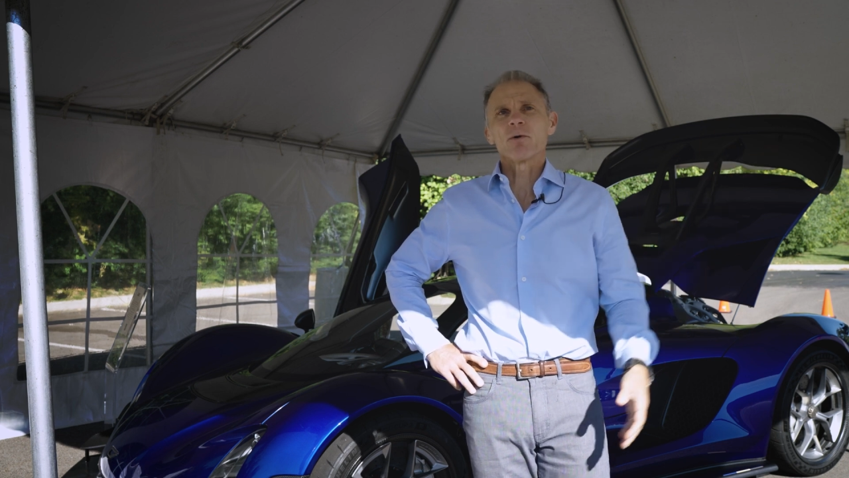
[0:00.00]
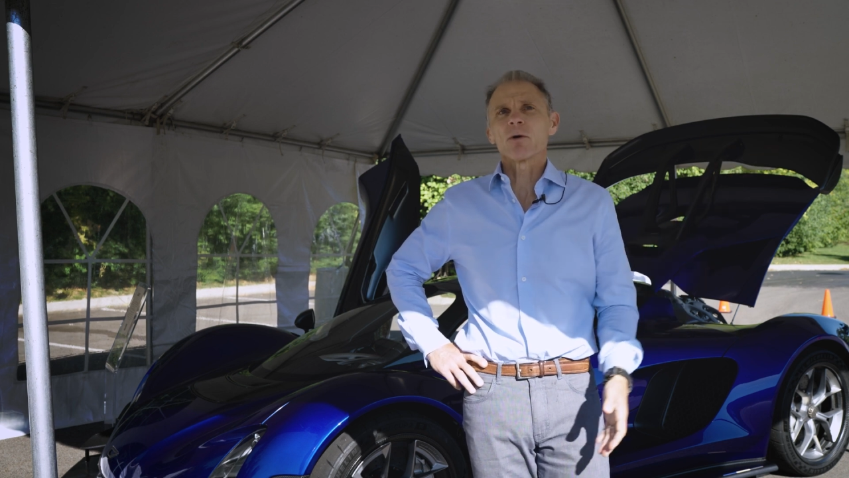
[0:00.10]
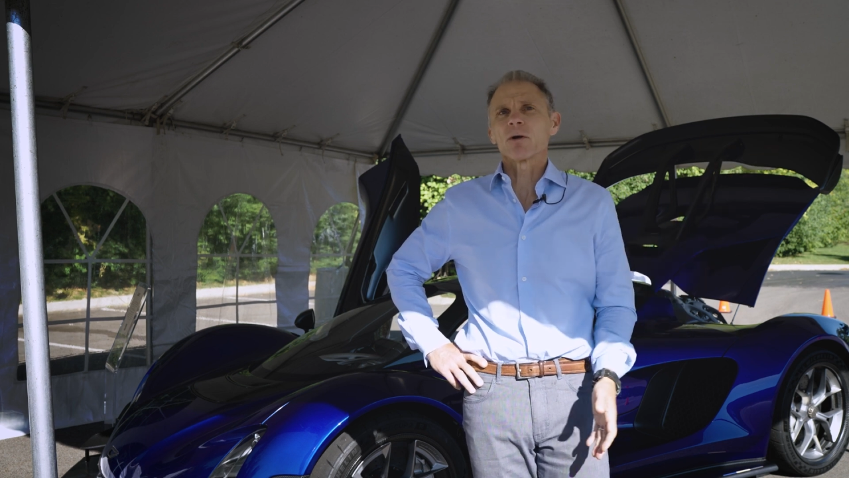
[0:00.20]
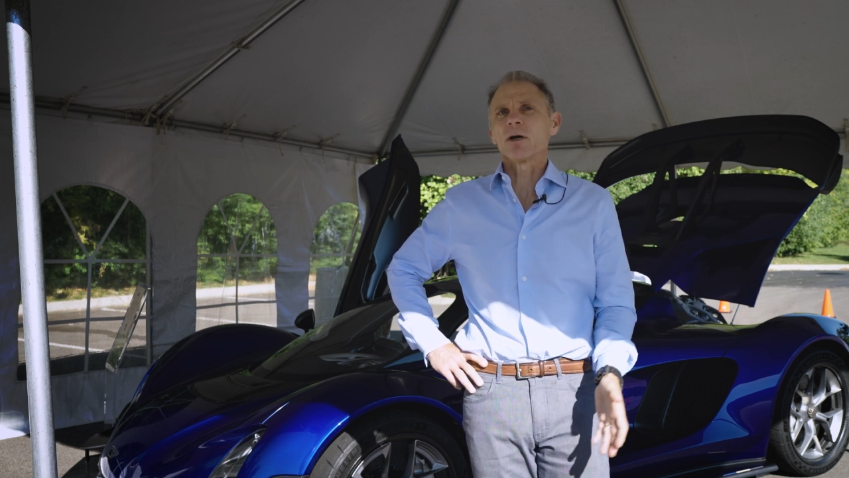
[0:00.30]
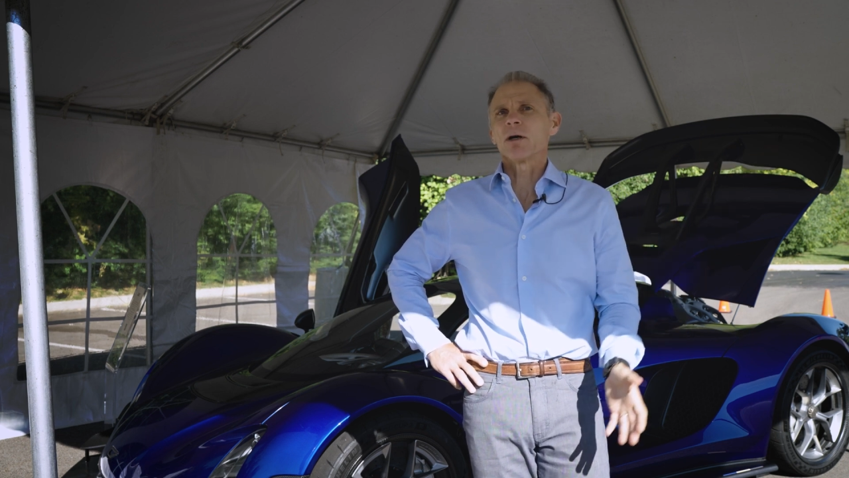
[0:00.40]

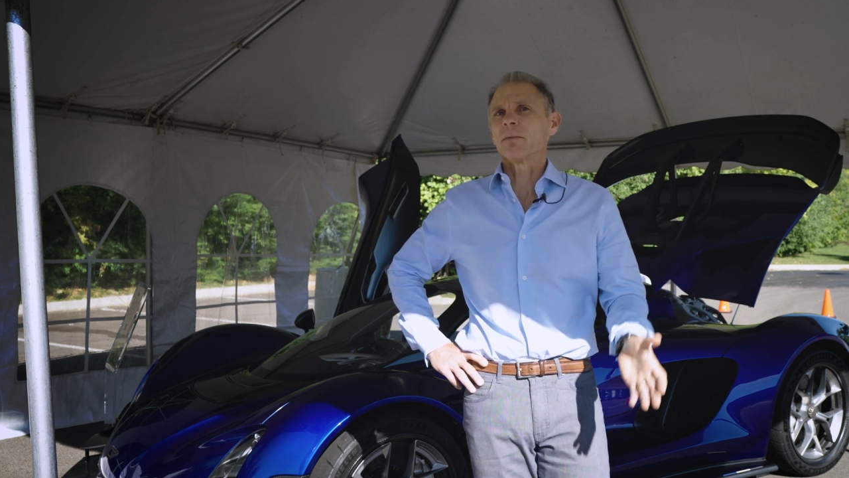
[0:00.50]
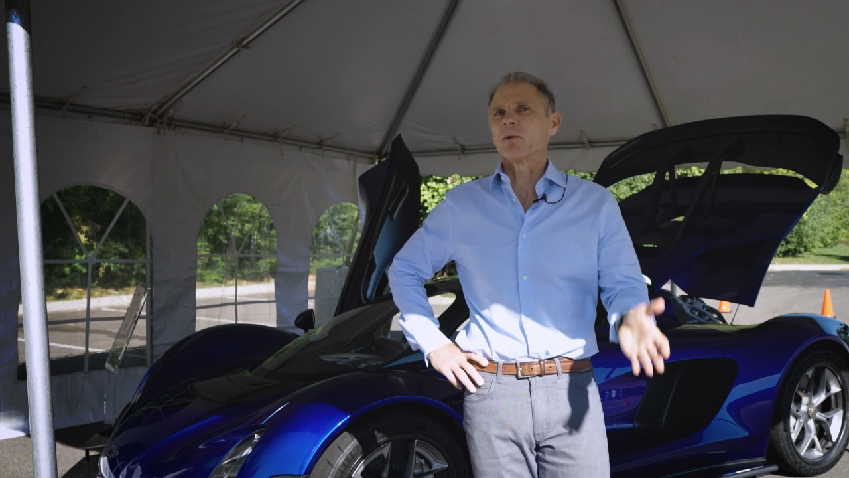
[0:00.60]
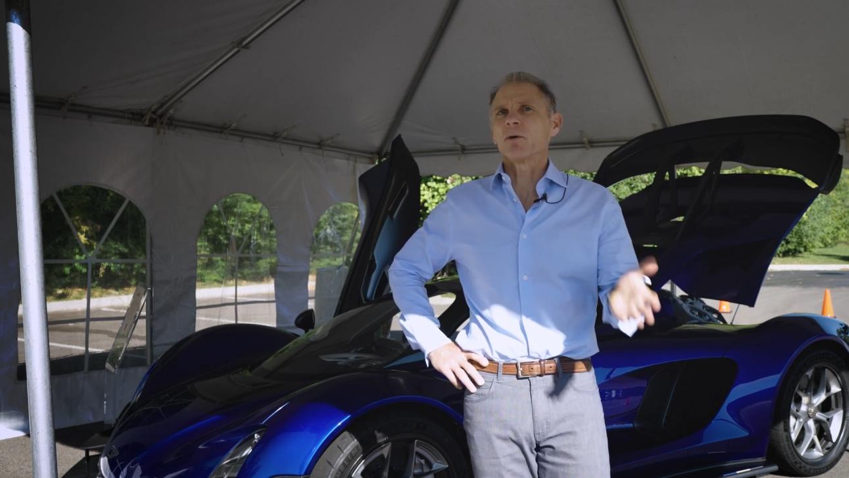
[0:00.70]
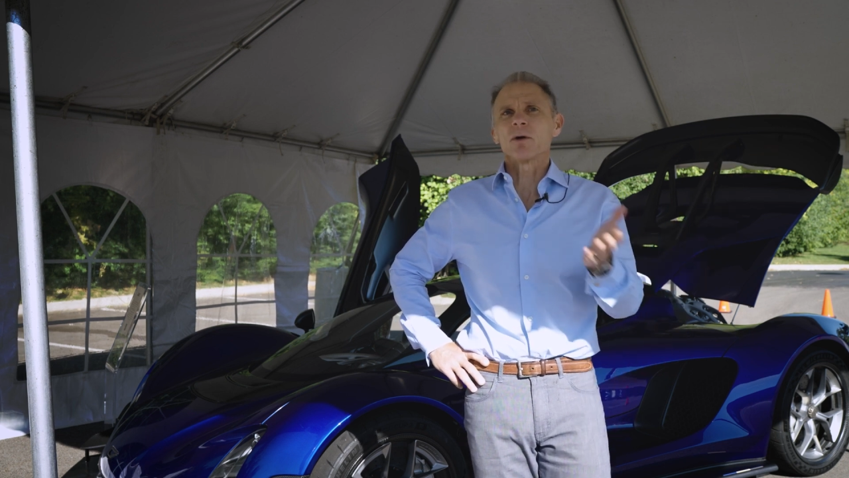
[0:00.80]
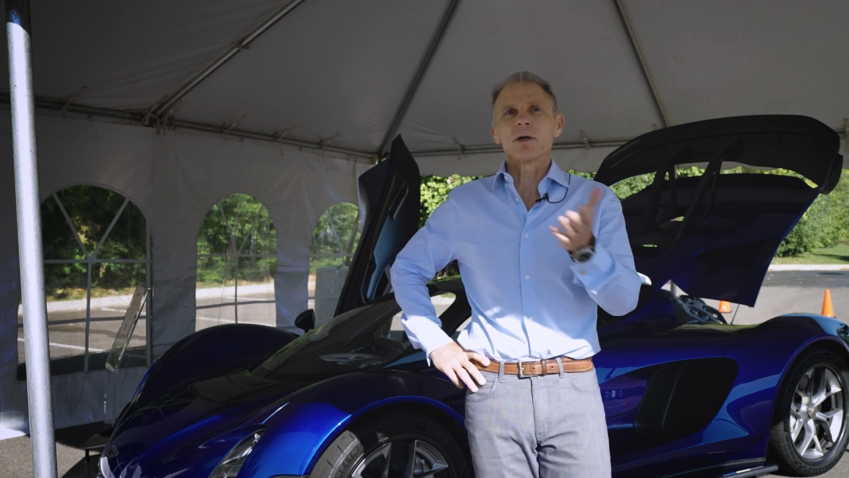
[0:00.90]
Forum
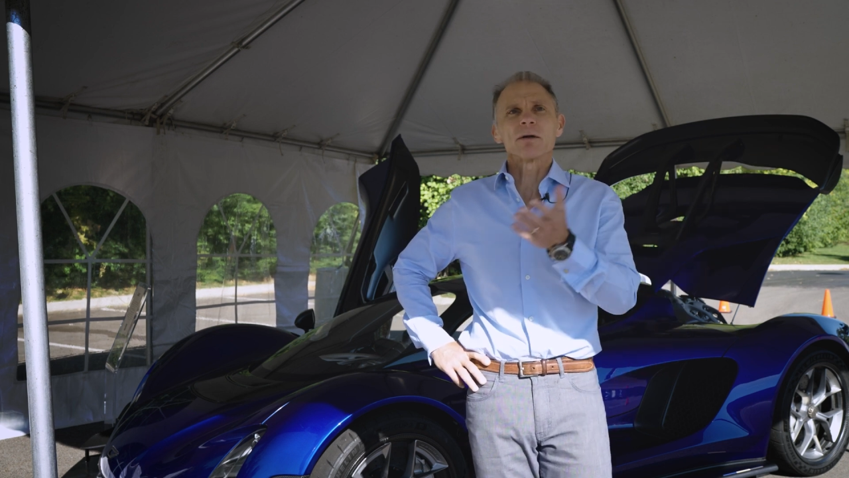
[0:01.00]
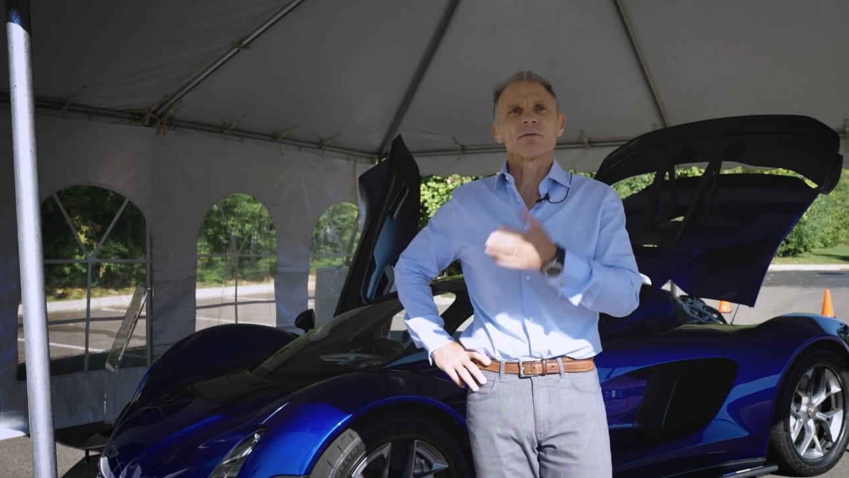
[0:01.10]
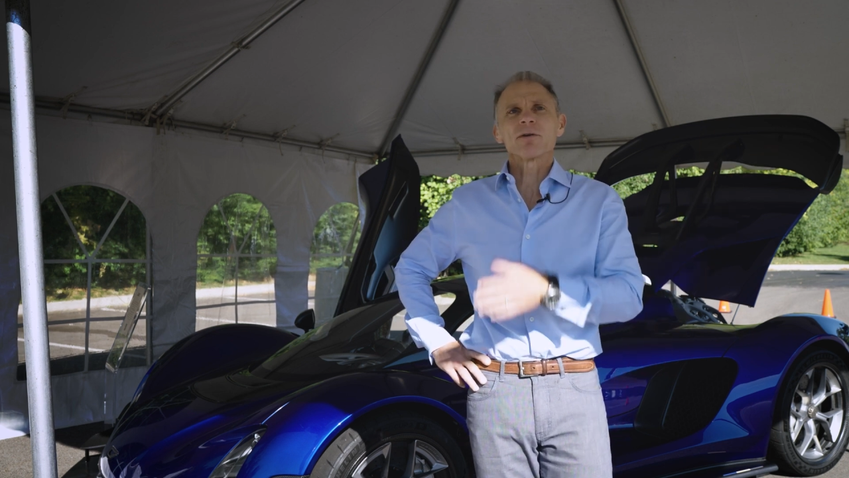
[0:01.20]
or